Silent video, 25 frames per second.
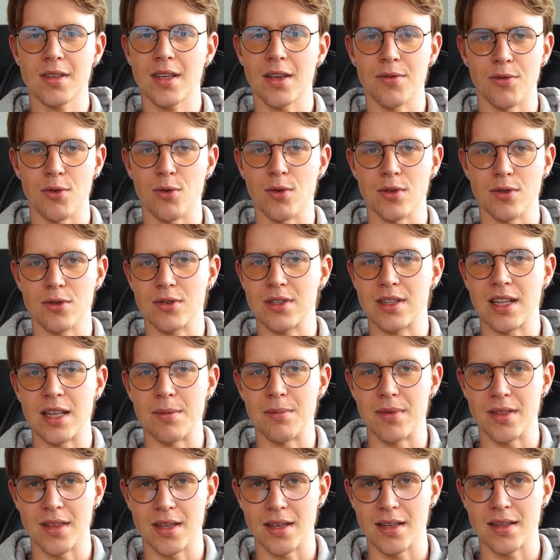If you want to
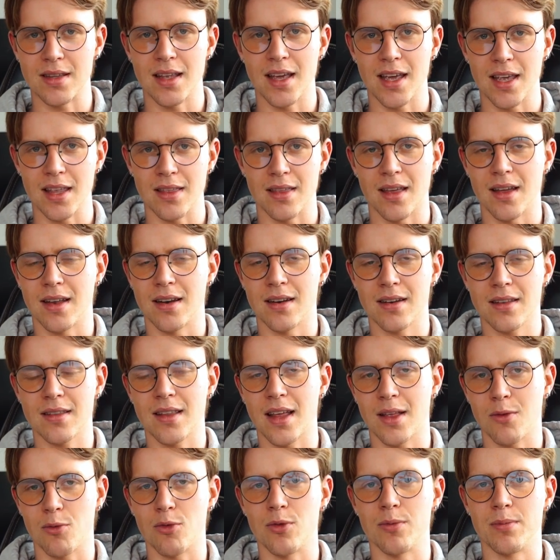sleep in the day, then
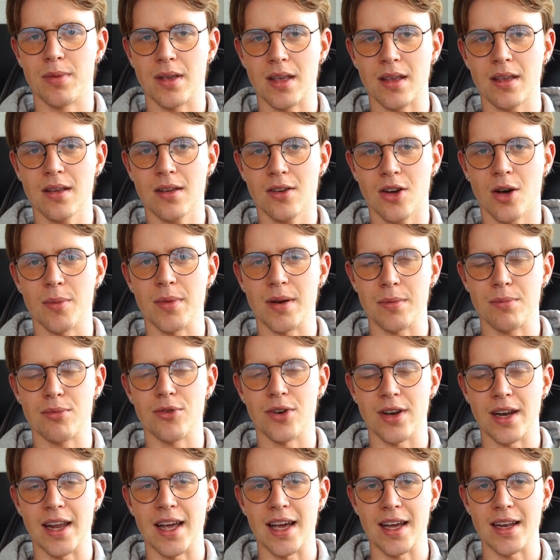that will be coming
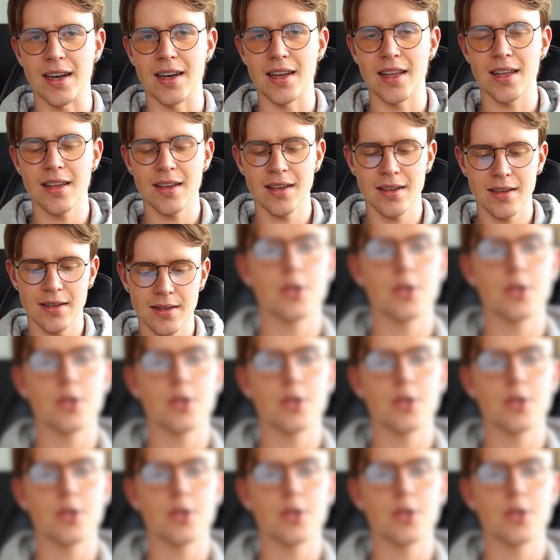pretty handy.